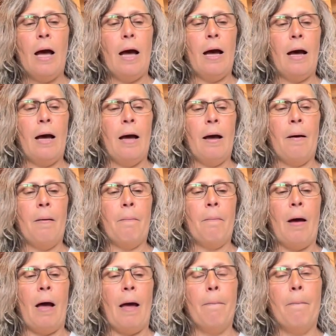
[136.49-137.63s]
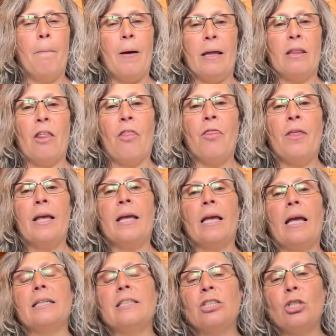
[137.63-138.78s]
But the thing